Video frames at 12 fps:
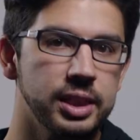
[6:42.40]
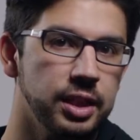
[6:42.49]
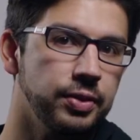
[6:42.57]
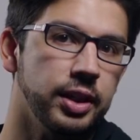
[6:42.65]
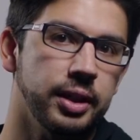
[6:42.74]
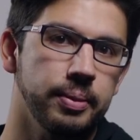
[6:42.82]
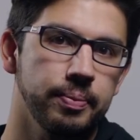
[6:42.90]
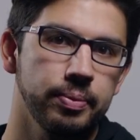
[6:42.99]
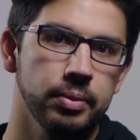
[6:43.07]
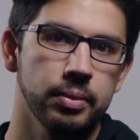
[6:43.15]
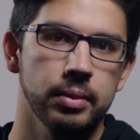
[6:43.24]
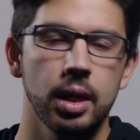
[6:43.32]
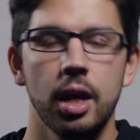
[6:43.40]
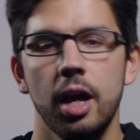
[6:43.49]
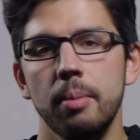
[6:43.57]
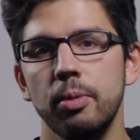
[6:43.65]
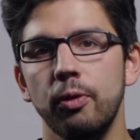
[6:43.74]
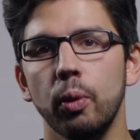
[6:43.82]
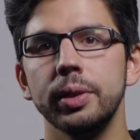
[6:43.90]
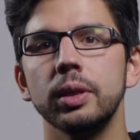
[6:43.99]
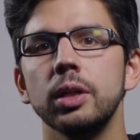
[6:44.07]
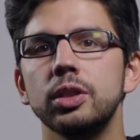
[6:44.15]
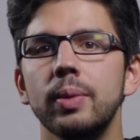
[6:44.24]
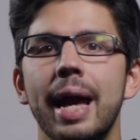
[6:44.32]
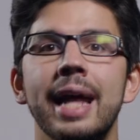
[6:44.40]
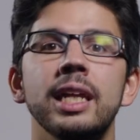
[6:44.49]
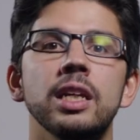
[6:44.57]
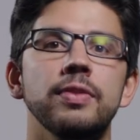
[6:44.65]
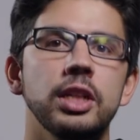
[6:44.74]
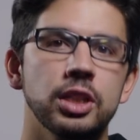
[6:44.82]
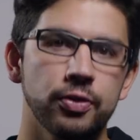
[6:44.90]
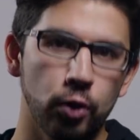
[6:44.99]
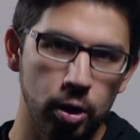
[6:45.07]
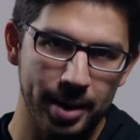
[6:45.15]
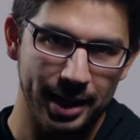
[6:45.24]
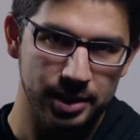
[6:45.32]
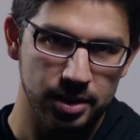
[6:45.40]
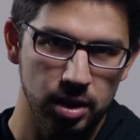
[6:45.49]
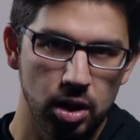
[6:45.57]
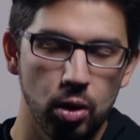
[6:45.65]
TV. Before we go to any of these formats,